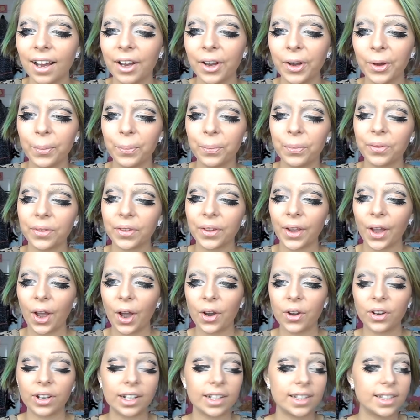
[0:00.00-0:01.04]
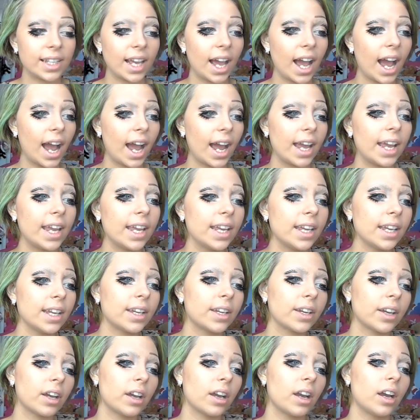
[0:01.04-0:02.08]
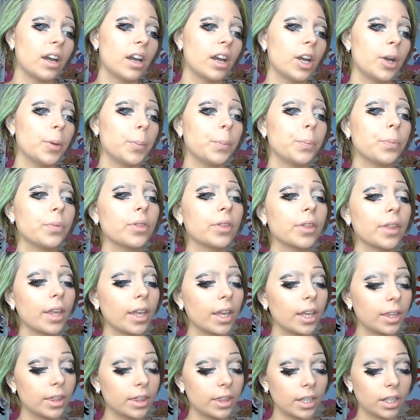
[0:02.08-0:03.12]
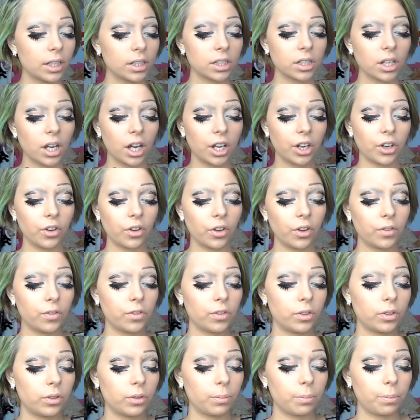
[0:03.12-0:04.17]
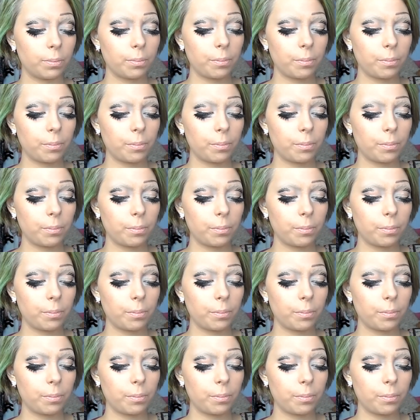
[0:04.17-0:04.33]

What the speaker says: I'm going to take this kind of